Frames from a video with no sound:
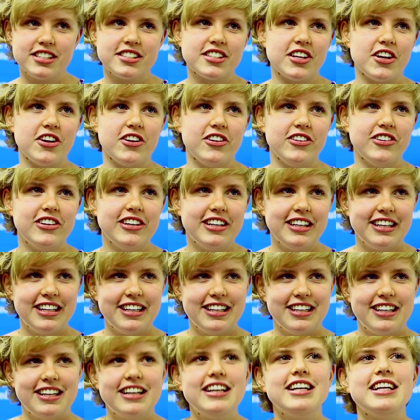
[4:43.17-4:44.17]
So
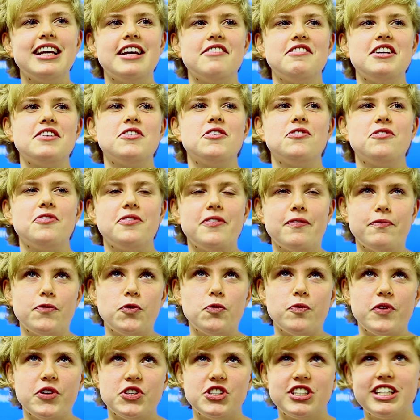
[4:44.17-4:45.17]
people
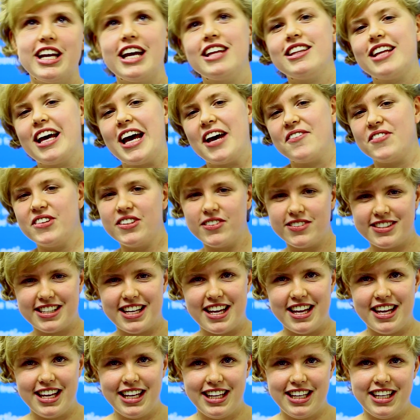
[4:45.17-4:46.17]
almost should get in the habit of
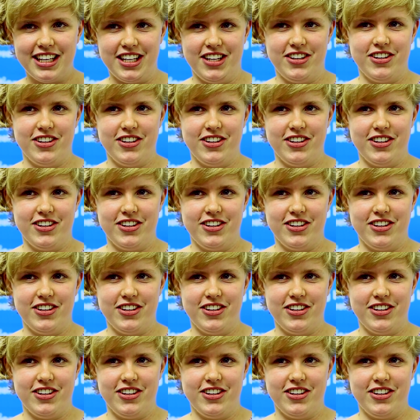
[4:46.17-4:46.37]
saying,